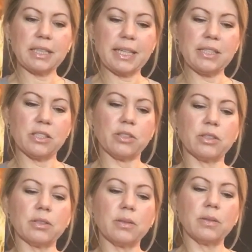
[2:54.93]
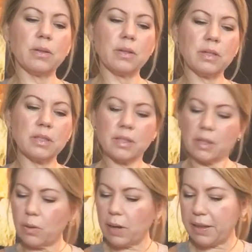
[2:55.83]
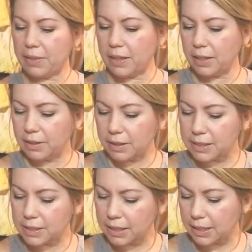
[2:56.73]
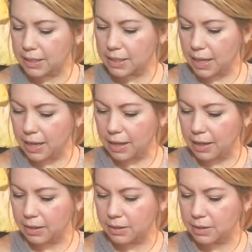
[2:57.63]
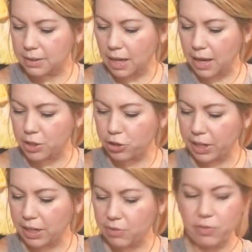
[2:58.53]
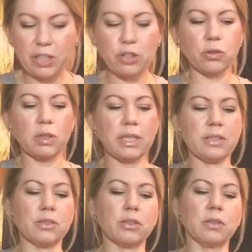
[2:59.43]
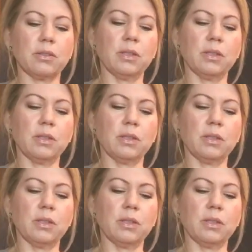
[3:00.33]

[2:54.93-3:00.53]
Cleanser. So I think this is it's a hydrating facial cleanser.